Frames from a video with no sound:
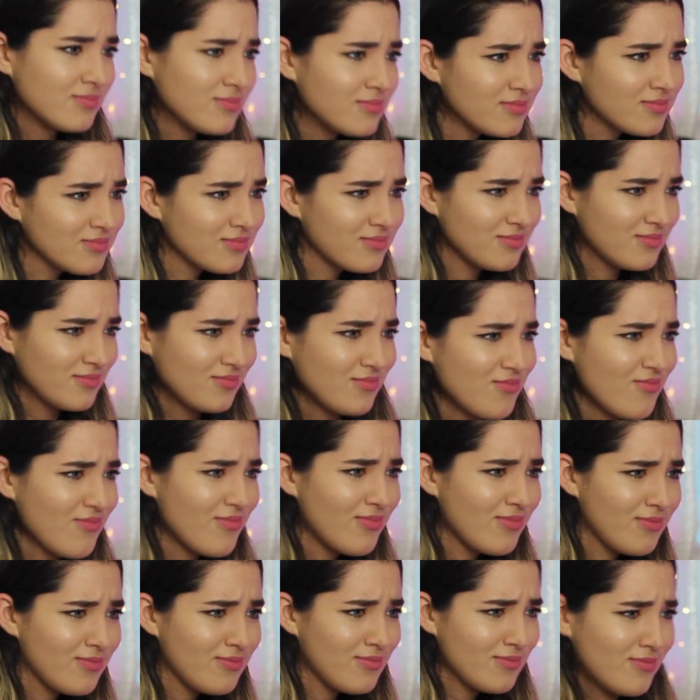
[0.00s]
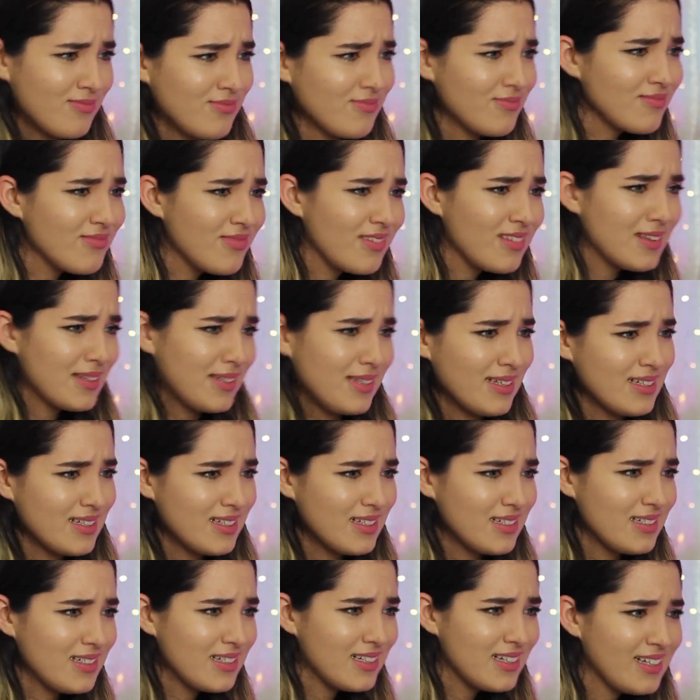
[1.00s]

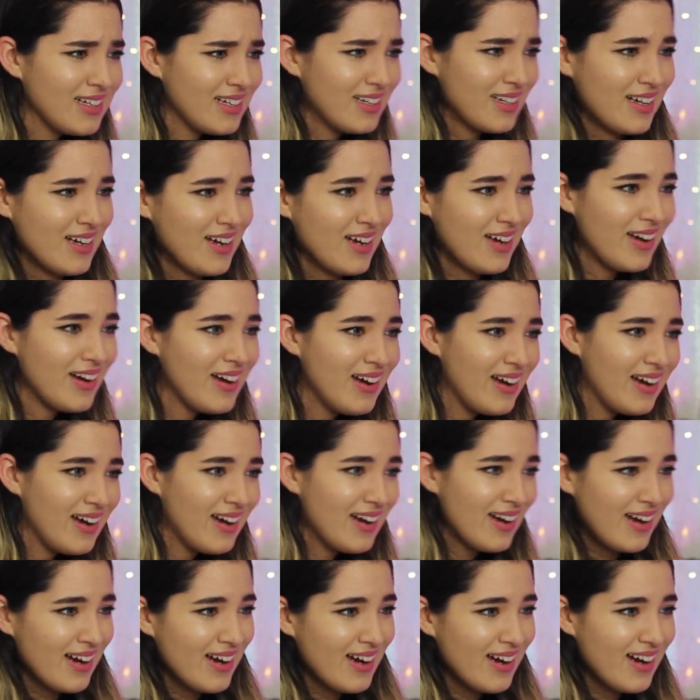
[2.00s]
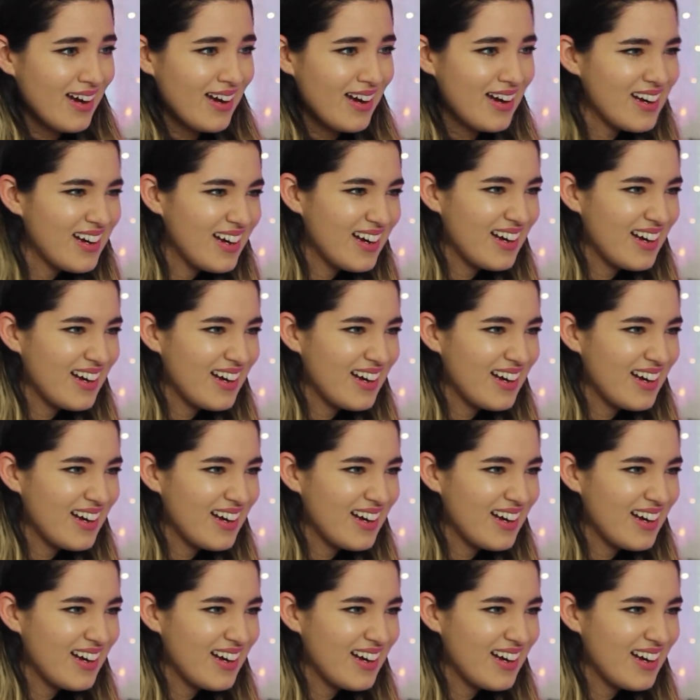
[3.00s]
No one is speaking in this clip.